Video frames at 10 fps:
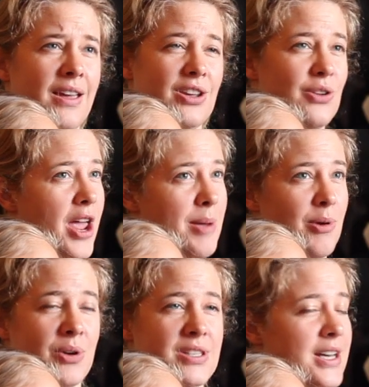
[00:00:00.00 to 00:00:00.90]
you name it,
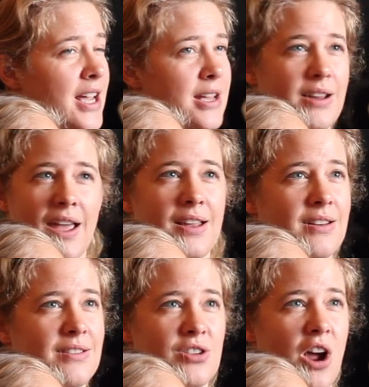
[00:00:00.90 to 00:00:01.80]
we did it.
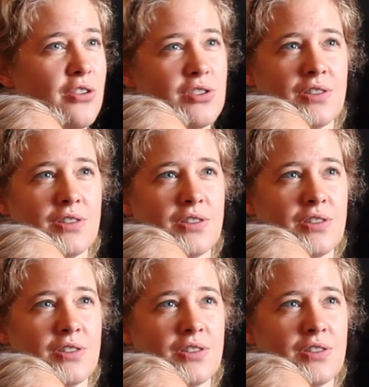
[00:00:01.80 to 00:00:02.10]
And the doctors